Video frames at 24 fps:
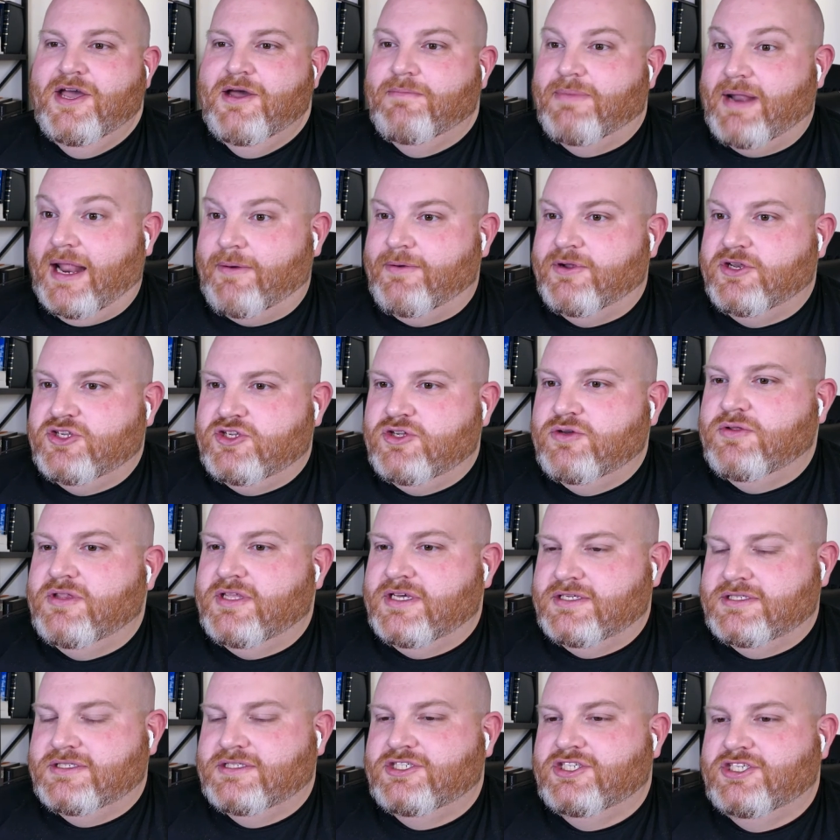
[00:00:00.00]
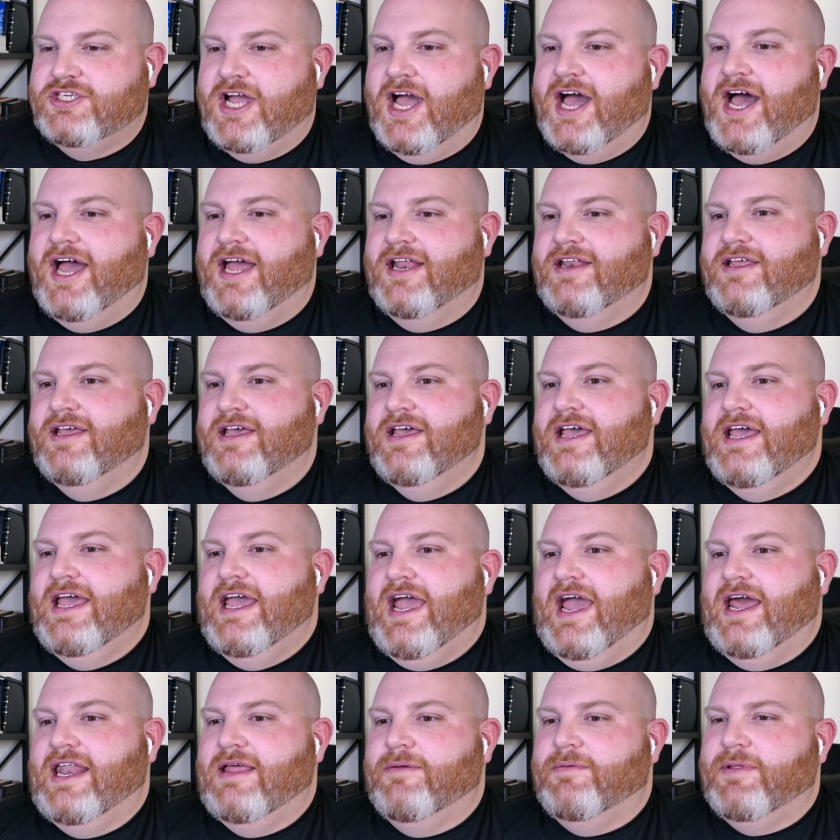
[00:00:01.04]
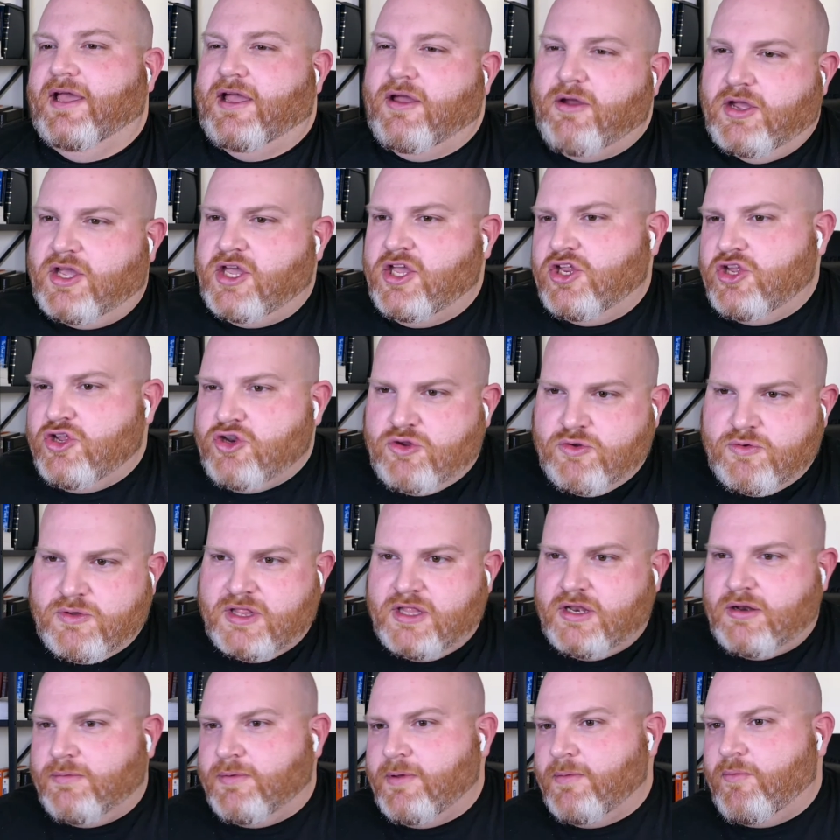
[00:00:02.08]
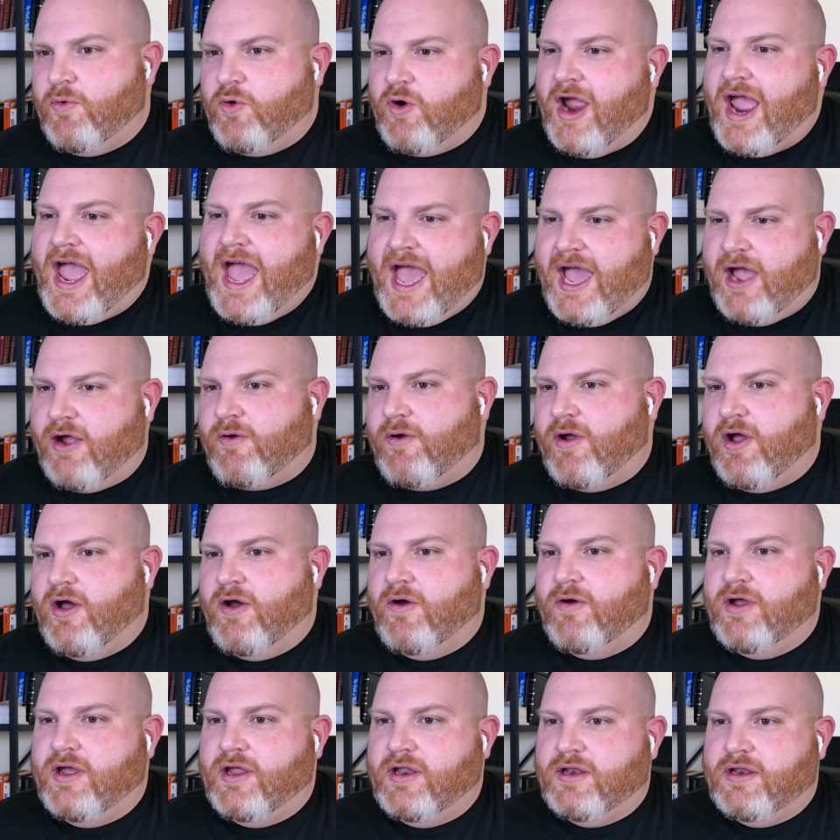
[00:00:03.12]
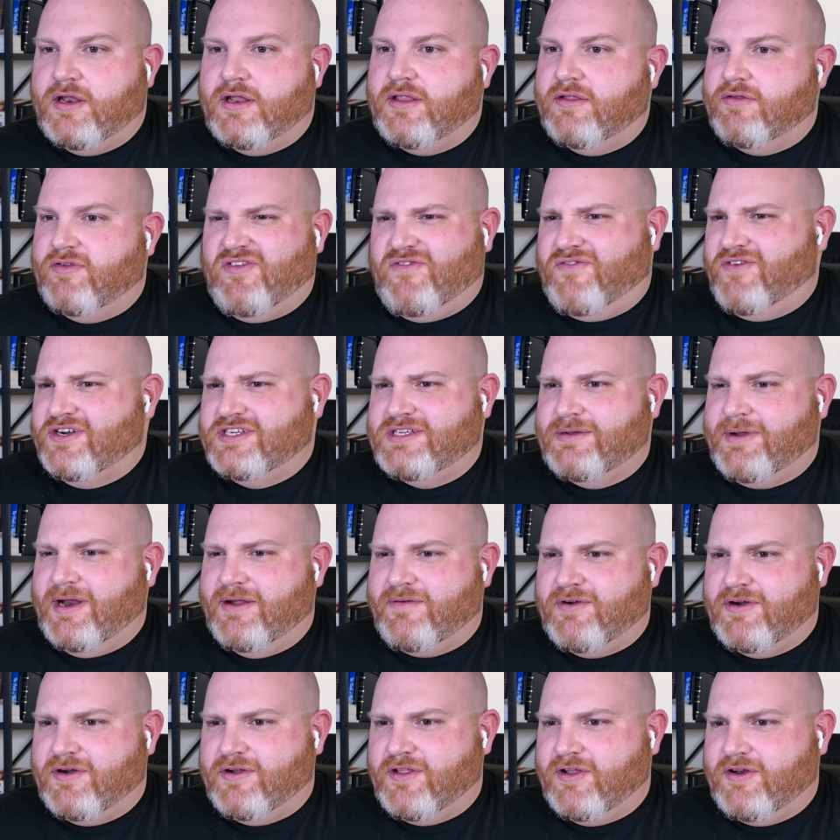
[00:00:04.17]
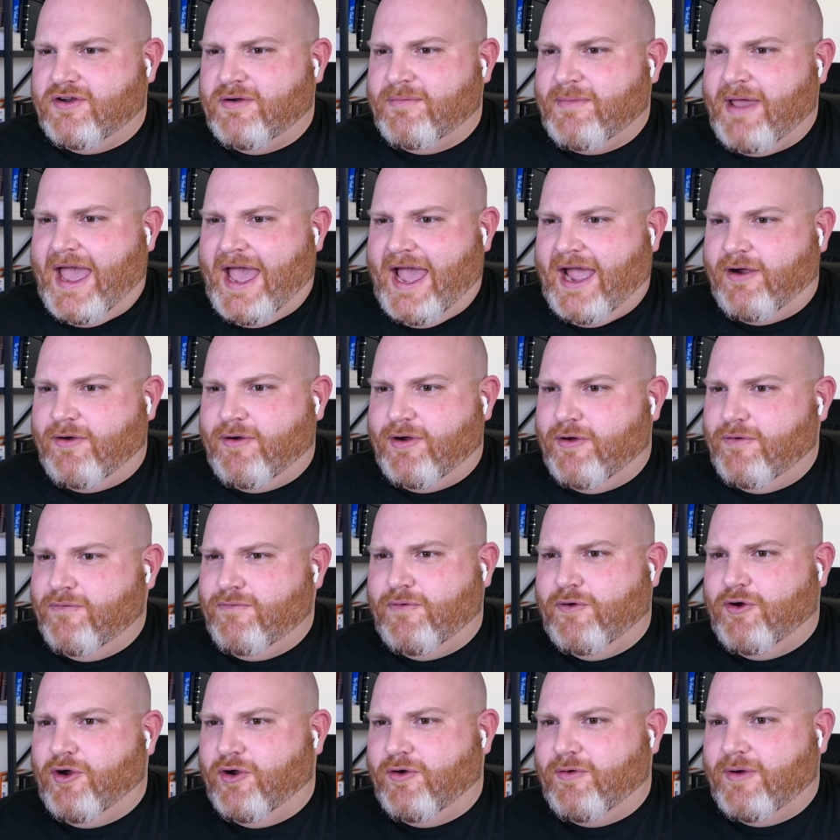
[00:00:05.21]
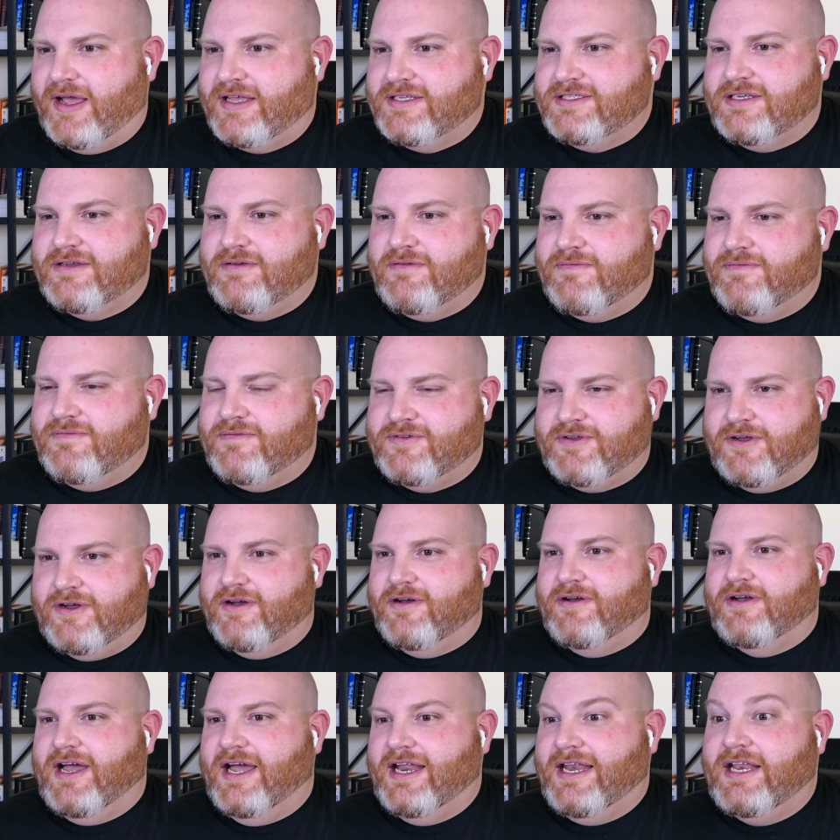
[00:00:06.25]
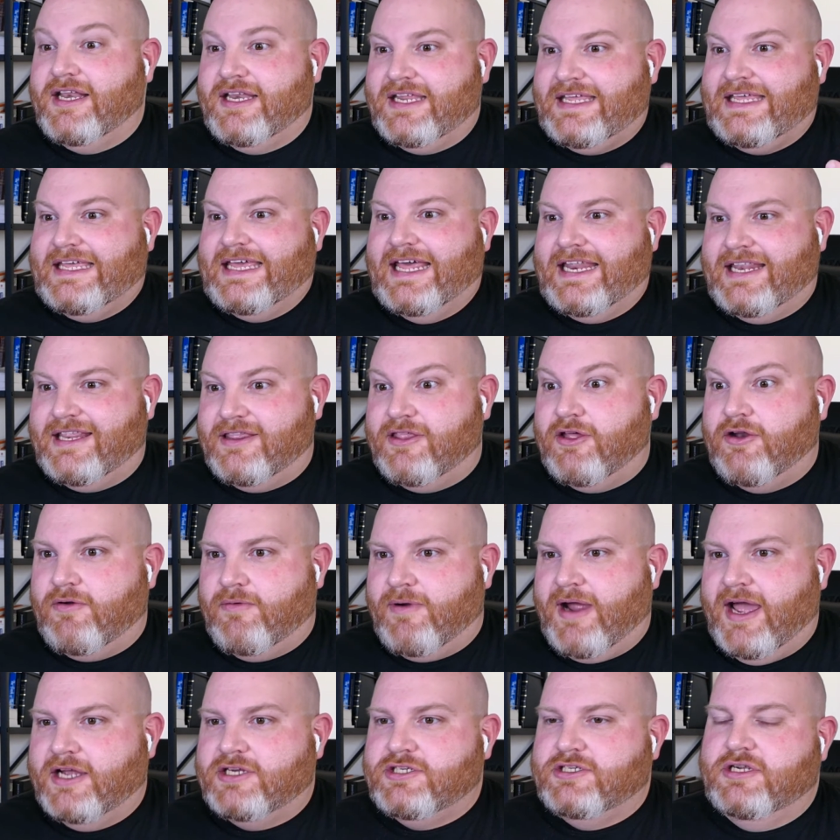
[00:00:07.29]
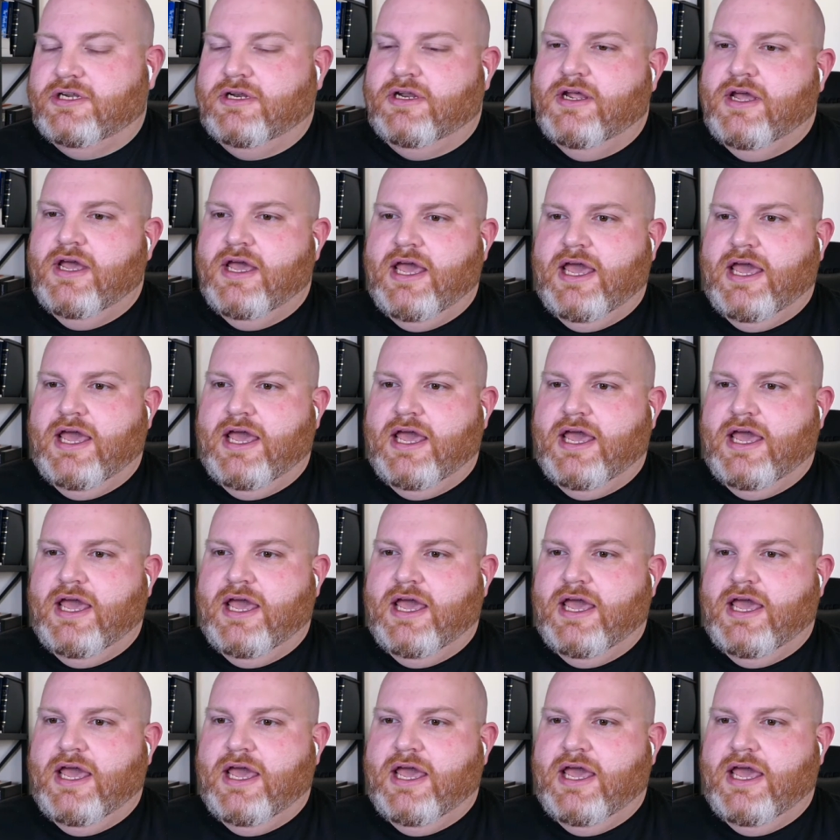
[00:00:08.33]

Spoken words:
But I would do this shot and they'd be like, oh, can you do a little bit more aggro? And this is the first time I'd ever heard the term aggro for aggressive. So right. I didn't get the direction.